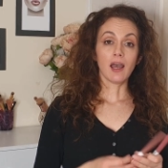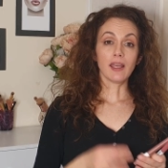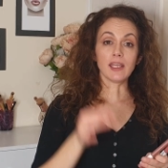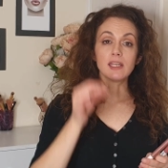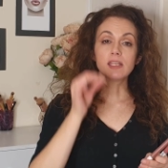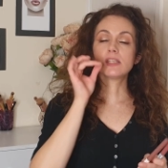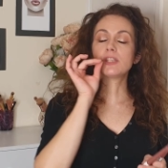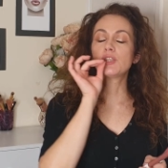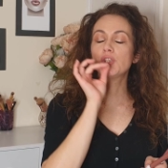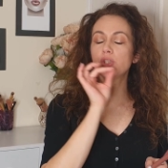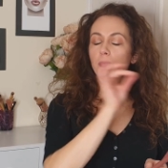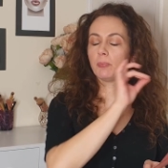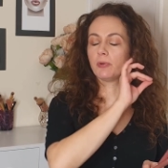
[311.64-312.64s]
It is
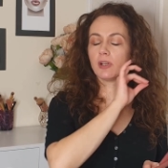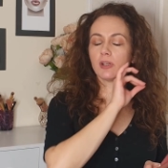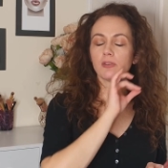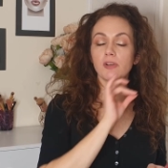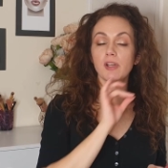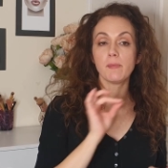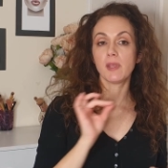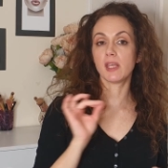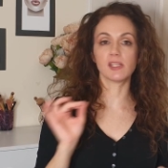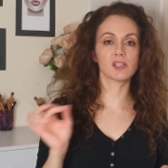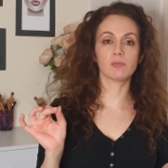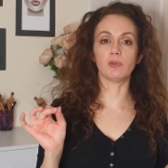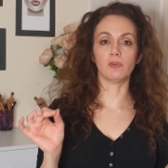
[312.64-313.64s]
super creamy and
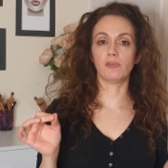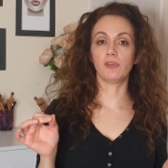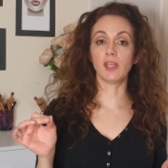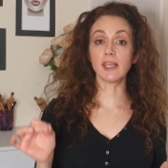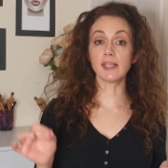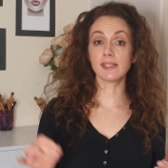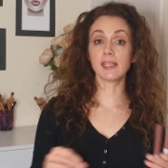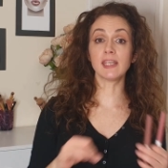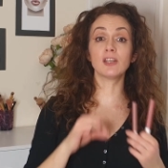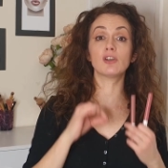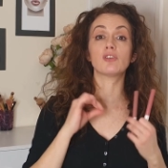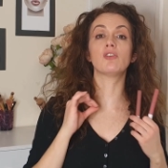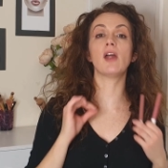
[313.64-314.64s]
smooth. It's
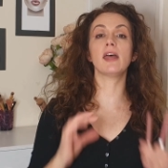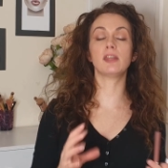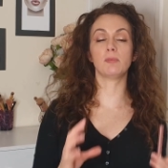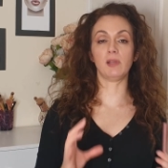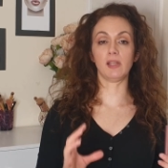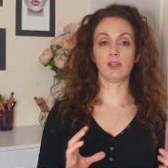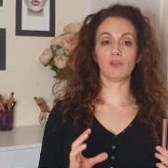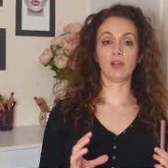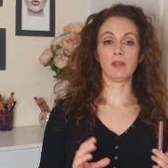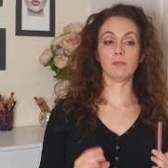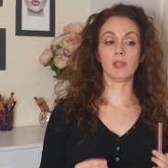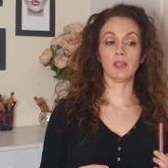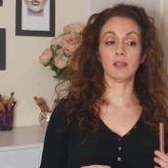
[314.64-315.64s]
incredibly
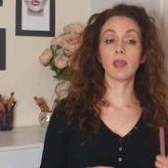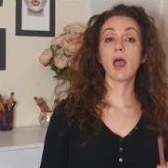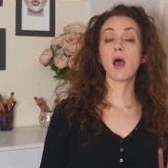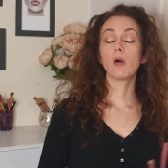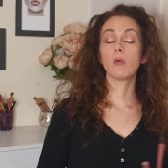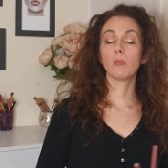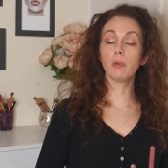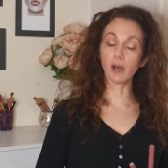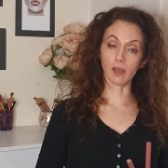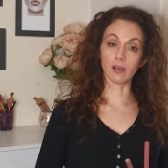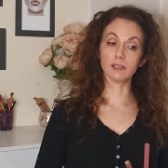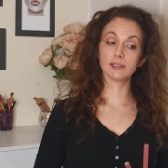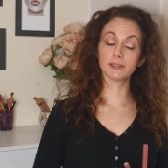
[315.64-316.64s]
creamy,
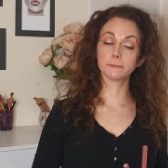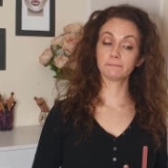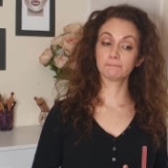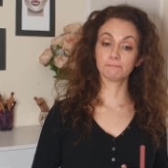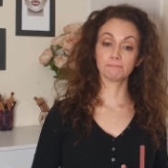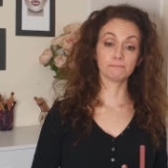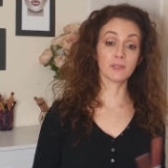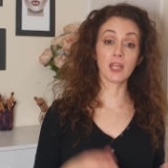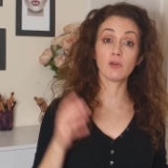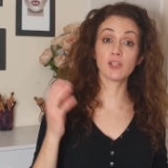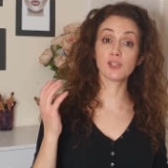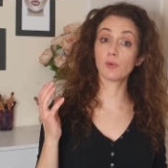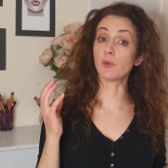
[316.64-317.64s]
but there
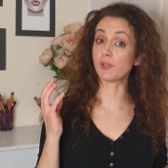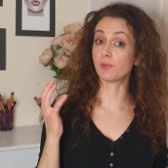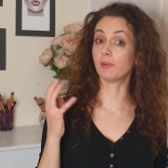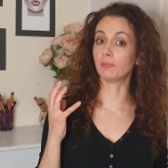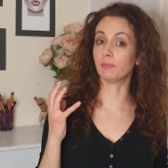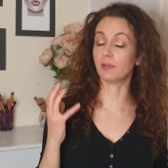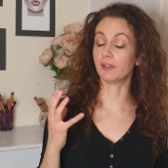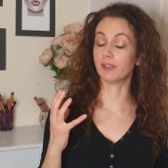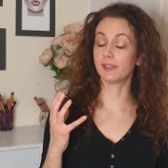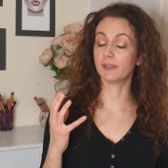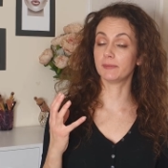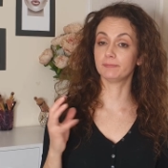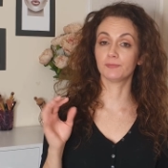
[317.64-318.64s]
is always one but
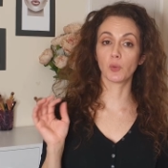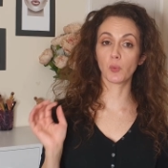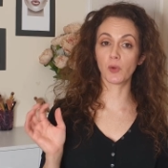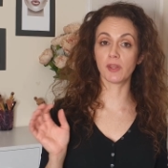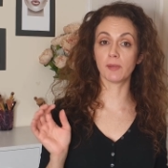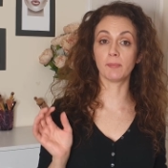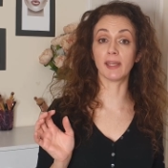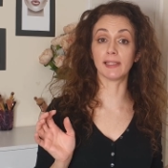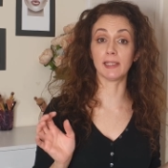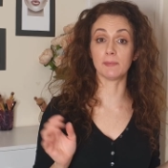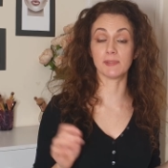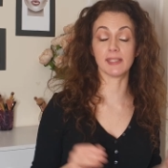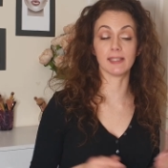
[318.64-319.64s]
with the matte
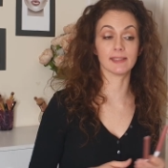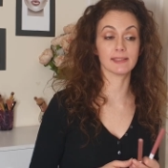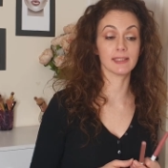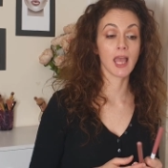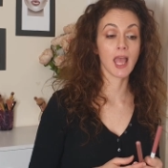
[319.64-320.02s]
lipsticks.